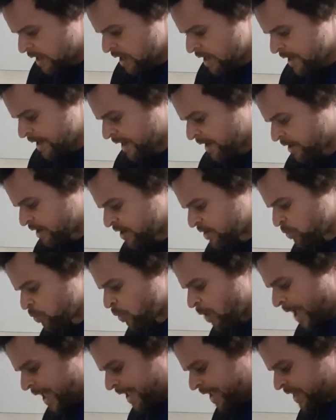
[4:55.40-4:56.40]
Now I'm going to
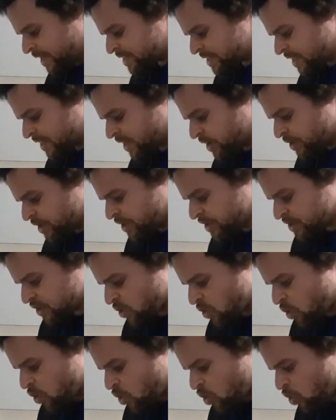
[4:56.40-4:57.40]
wait until the onions
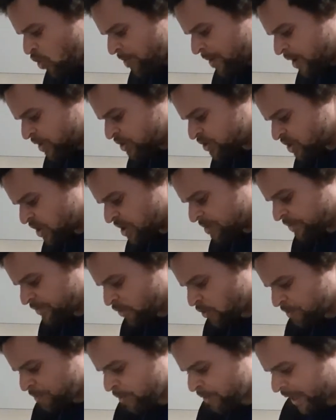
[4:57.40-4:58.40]
are almost done
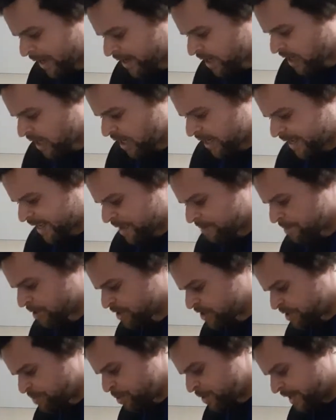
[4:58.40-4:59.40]
before I put that garlic in,
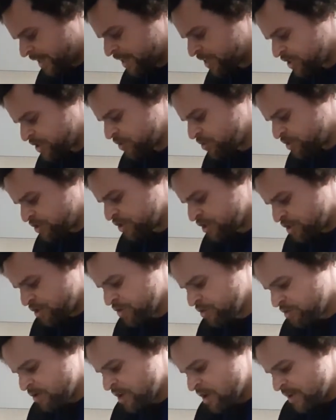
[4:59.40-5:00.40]
because you put it in too soon,